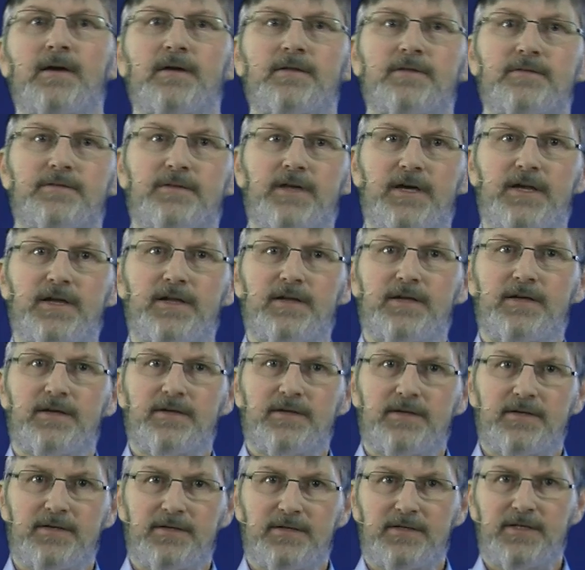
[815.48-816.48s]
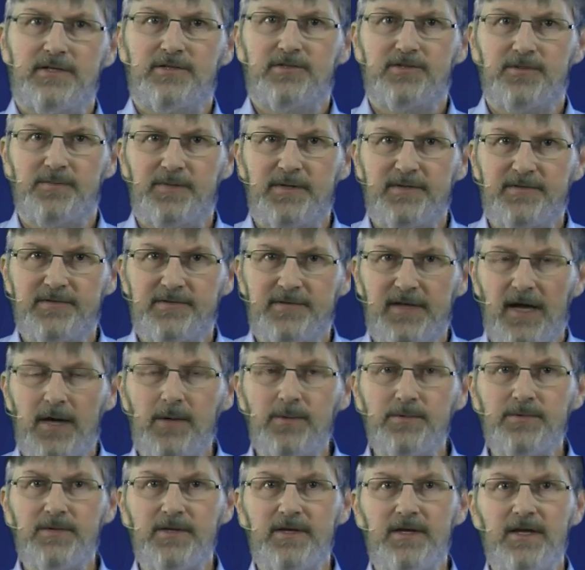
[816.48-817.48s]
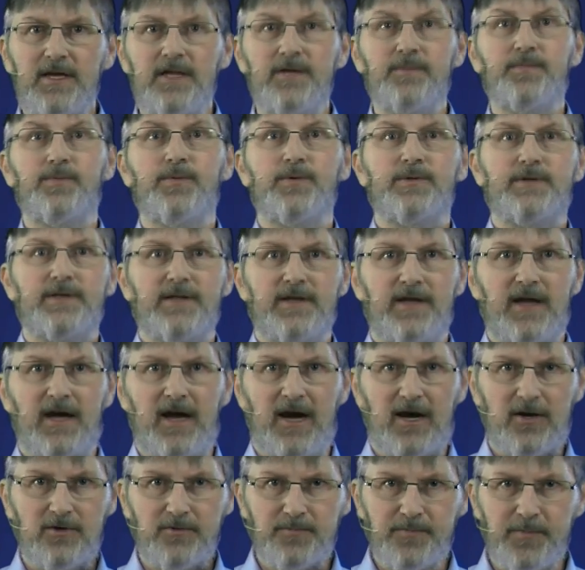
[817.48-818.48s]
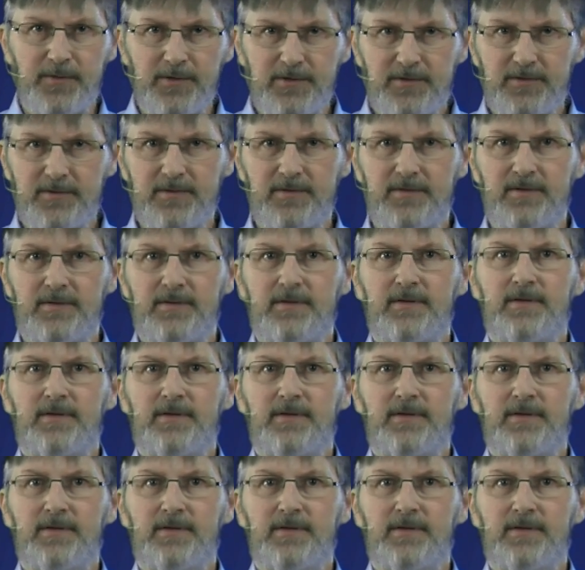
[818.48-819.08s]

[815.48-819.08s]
There needs to be sound input and output,